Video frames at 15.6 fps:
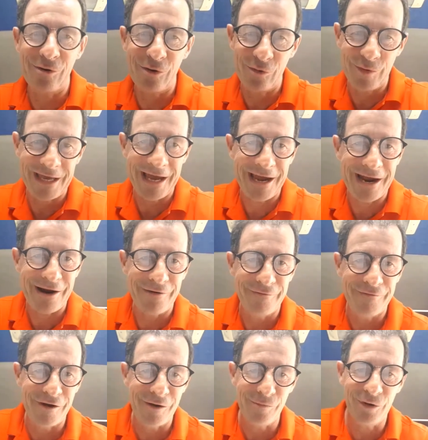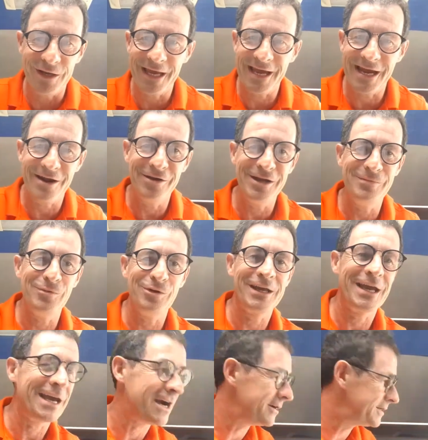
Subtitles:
Well, we are from Mullingar in Mullingar